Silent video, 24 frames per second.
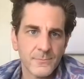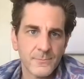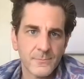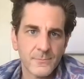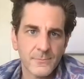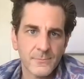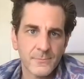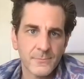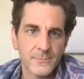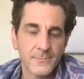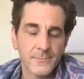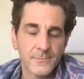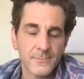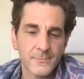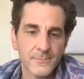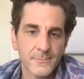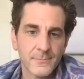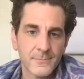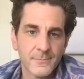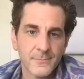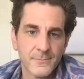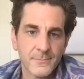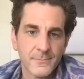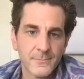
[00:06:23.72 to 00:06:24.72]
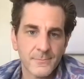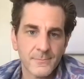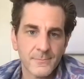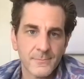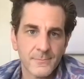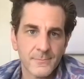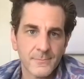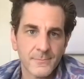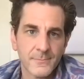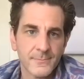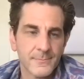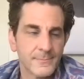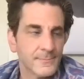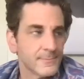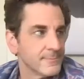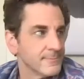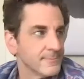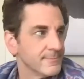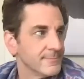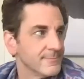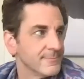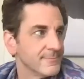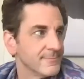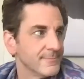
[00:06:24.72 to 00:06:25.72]

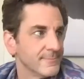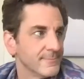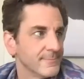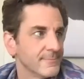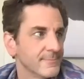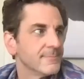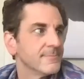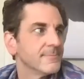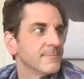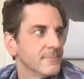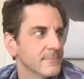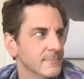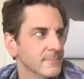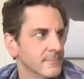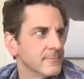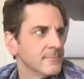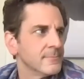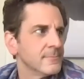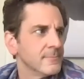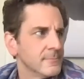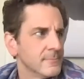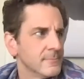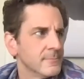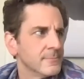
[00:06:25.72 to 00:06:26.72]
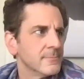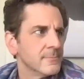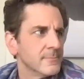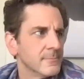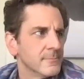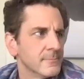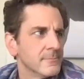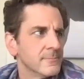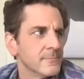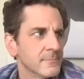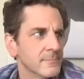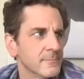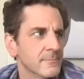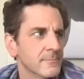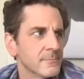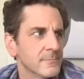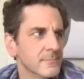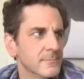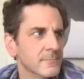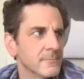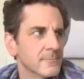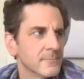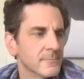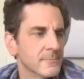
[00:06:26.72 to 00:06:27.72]

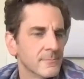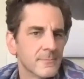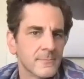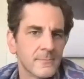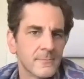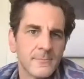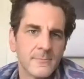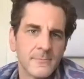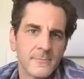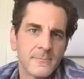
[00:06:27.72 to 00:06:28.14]
(not speaking)